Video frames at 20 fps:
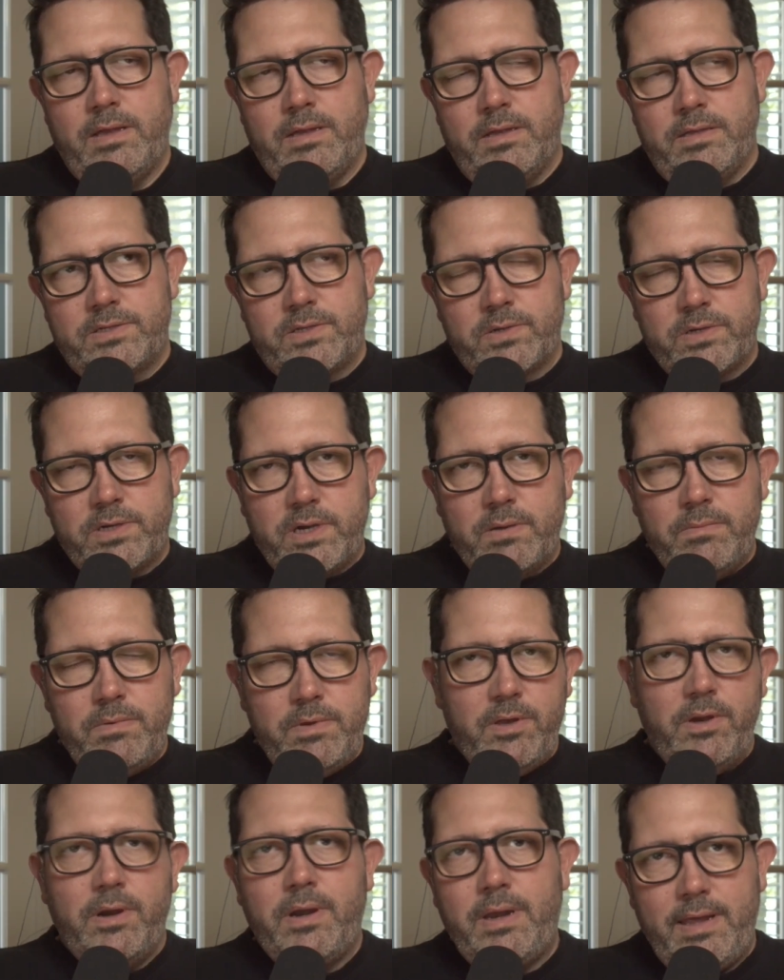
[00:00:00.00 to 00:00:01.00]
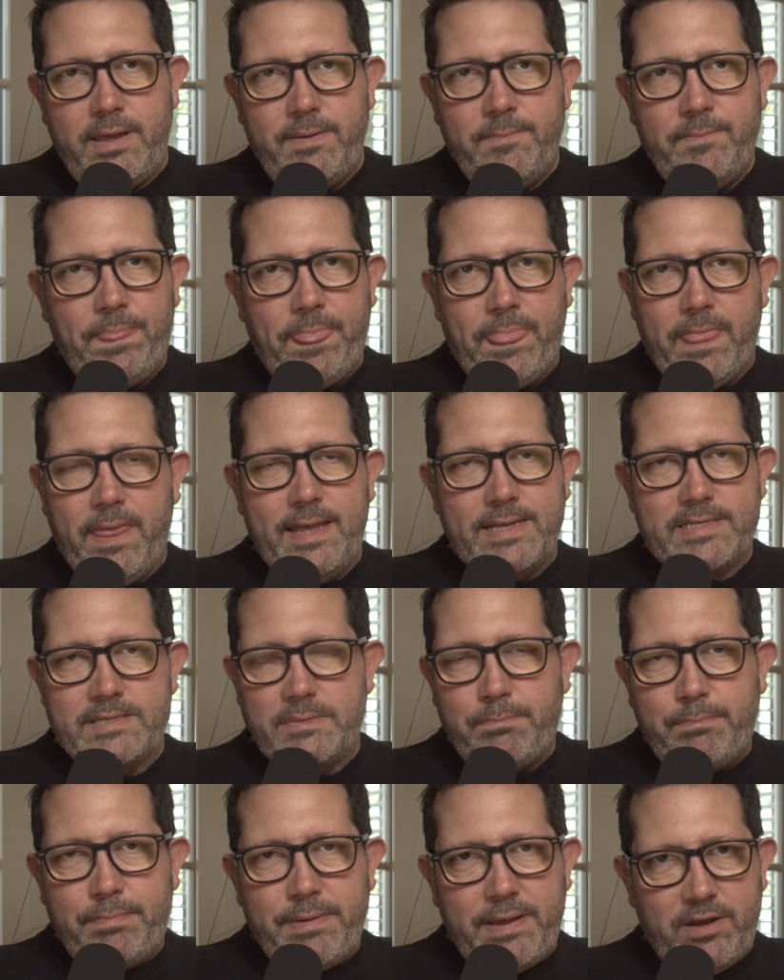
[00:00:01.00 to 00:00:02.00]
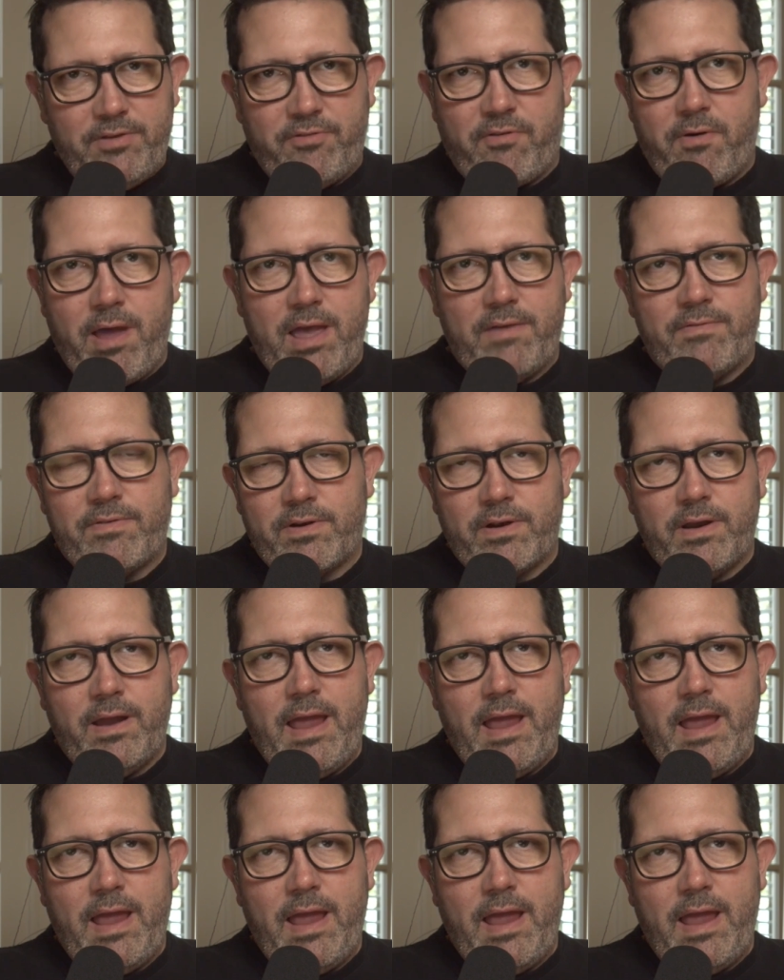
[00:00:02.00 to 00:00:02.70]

So community is a big driver,